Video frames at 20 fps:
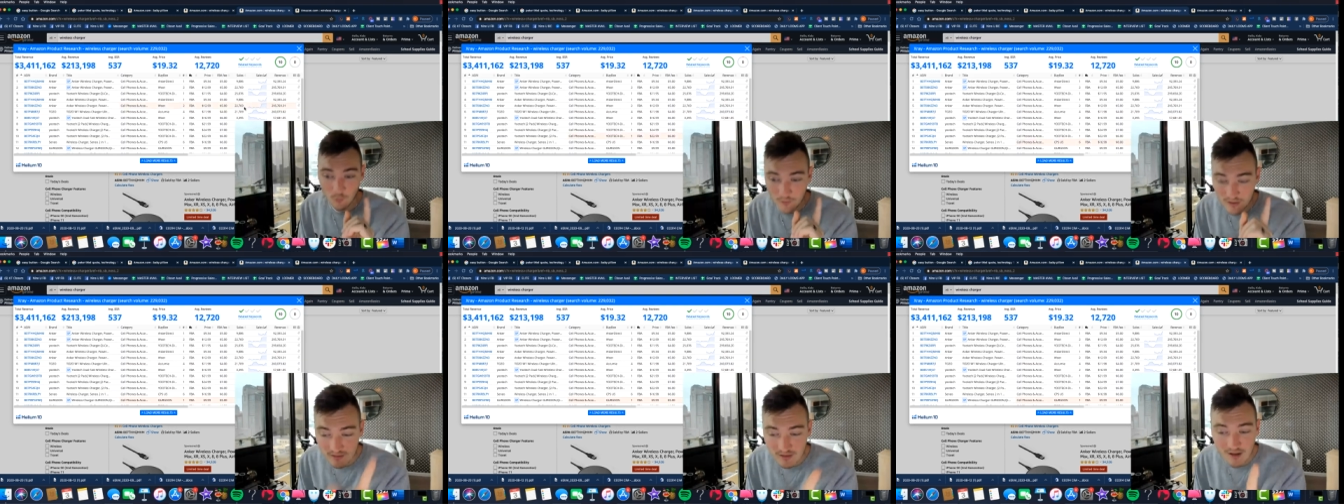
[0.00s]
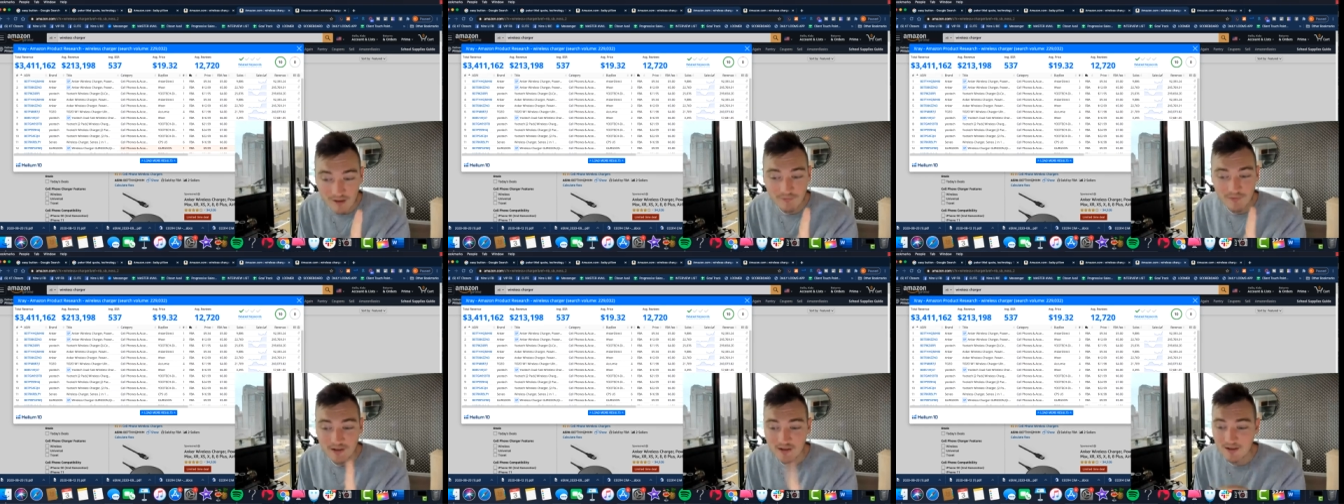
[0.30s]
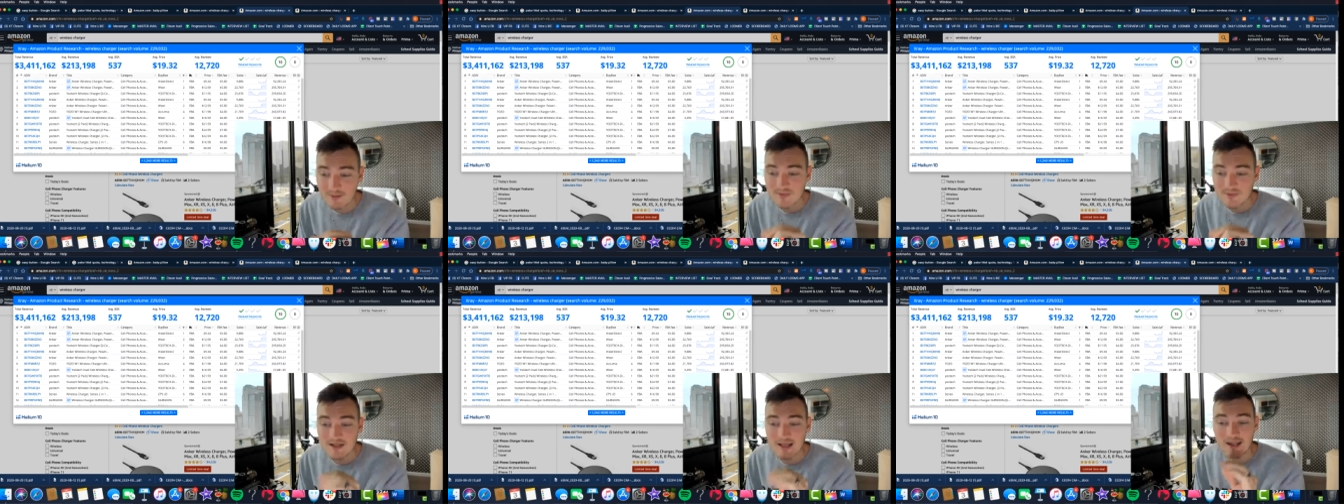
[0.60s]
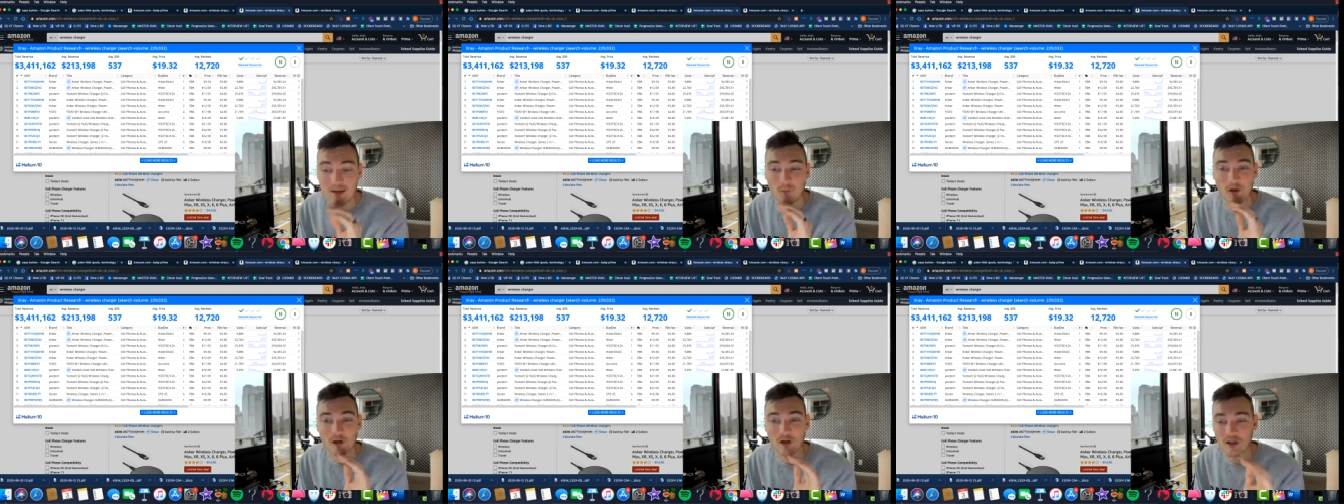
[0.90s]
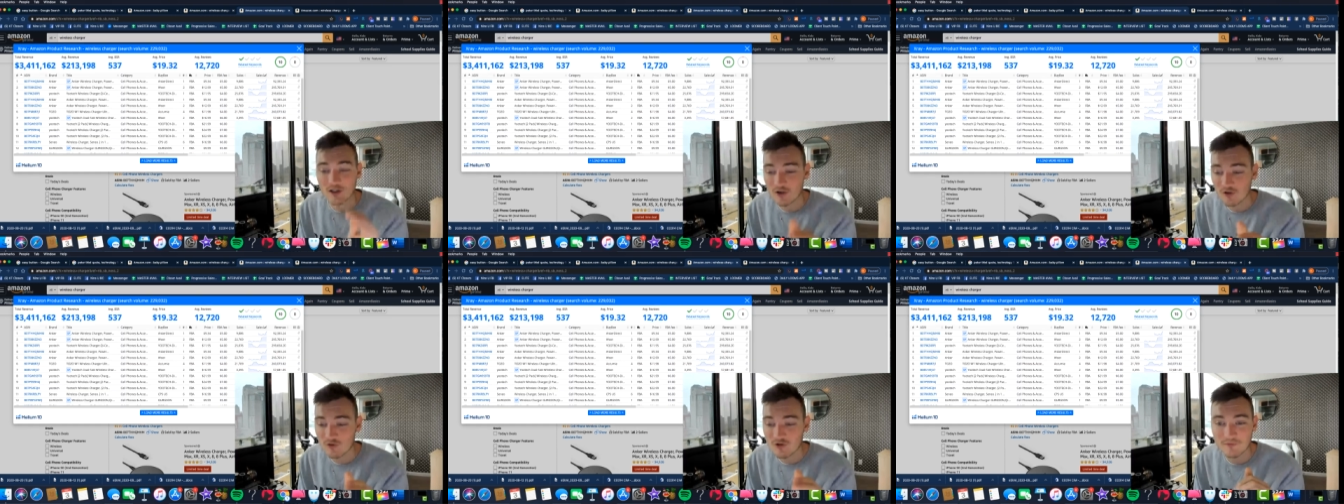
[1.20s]
We love Helium ten. We are a
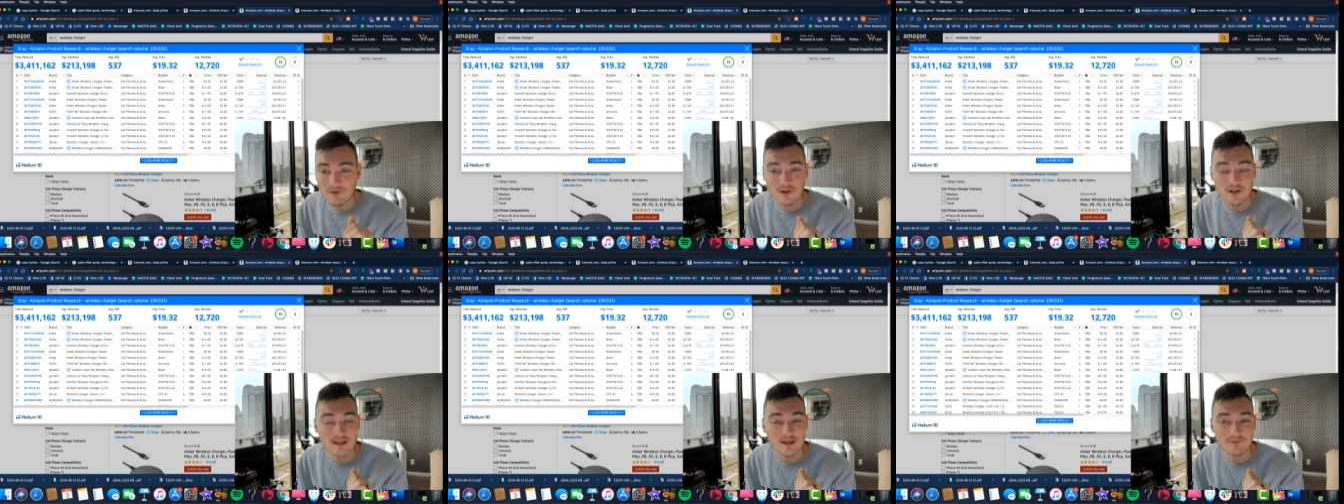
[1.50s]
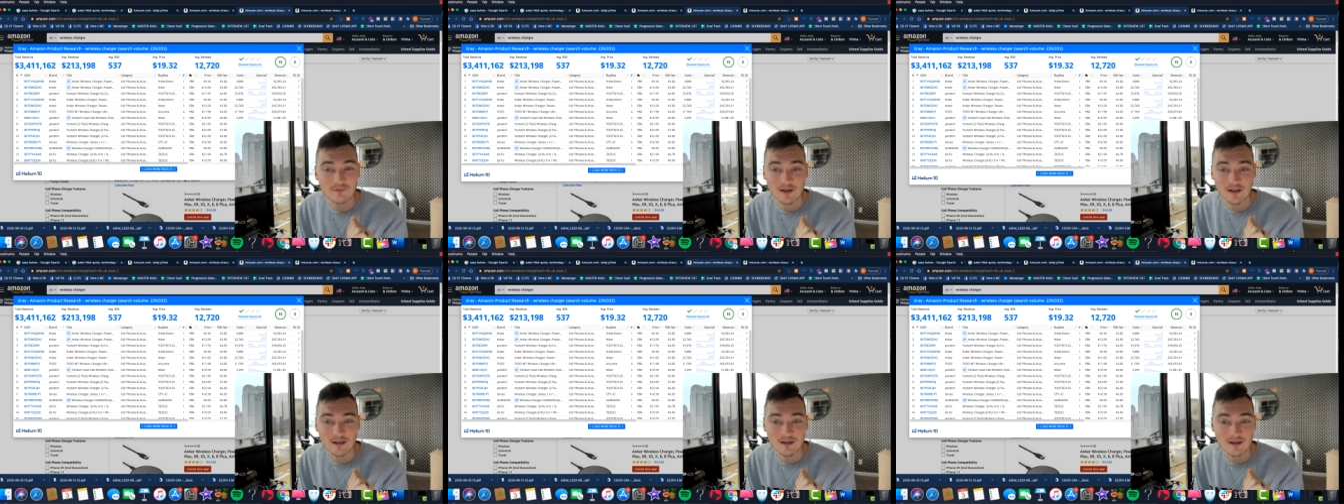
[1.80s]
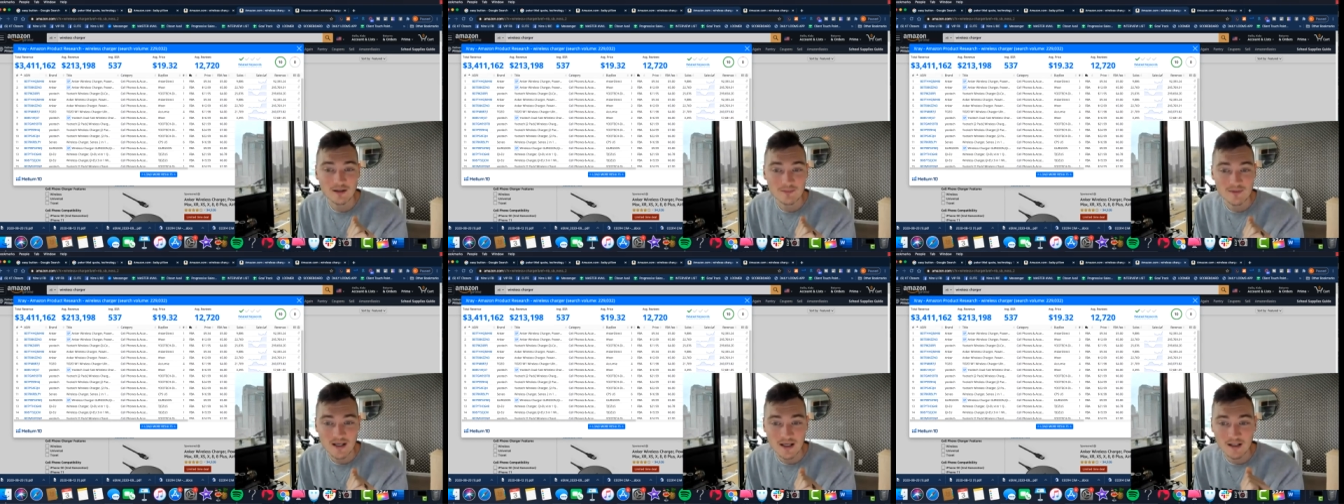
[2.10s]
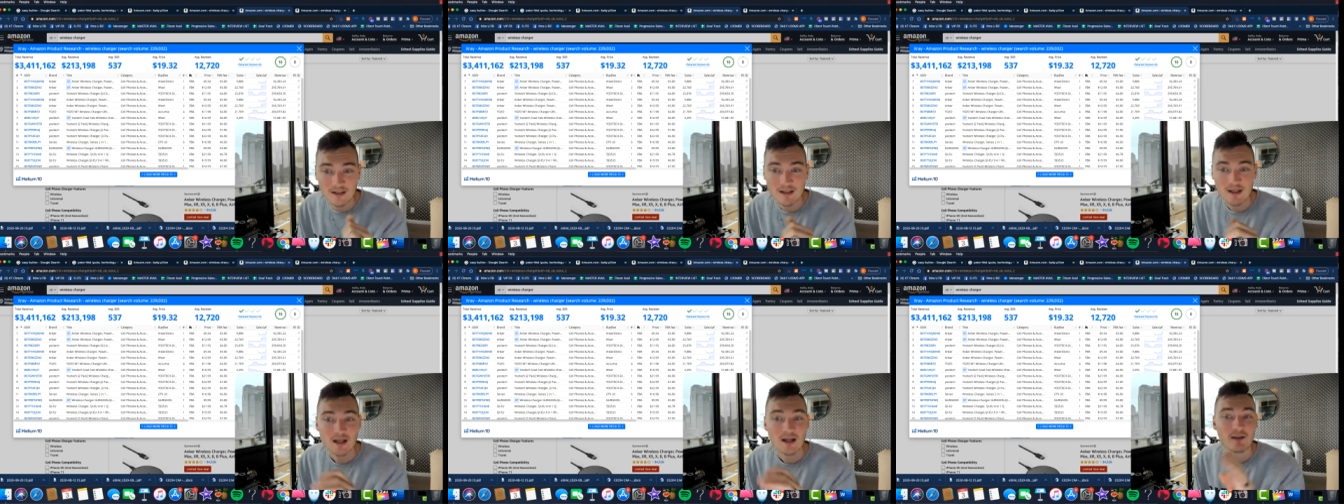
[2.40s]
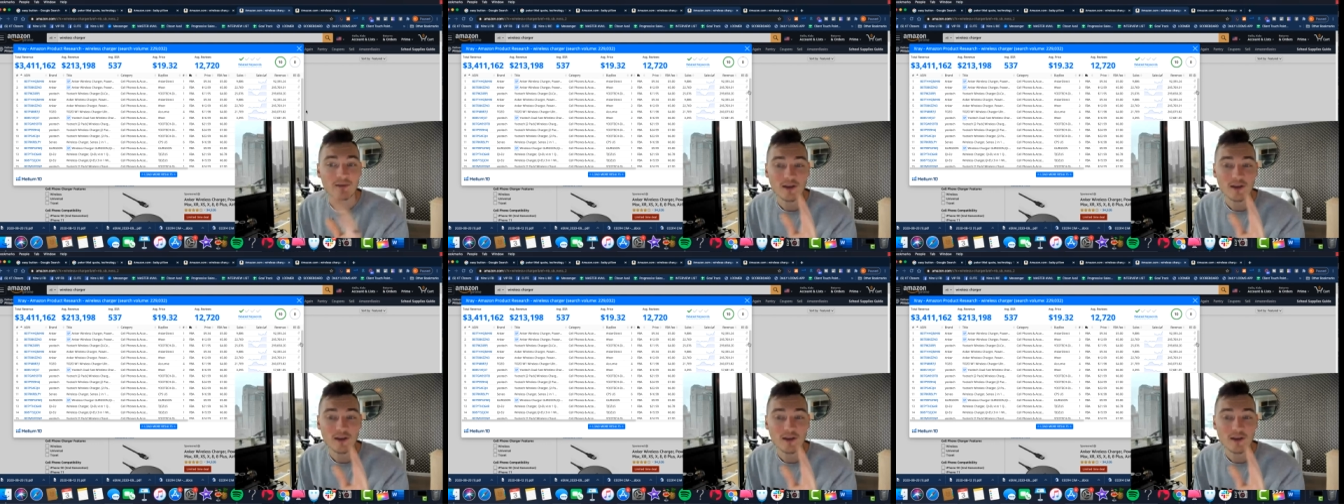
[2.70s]
huge affiliate for Helium ten.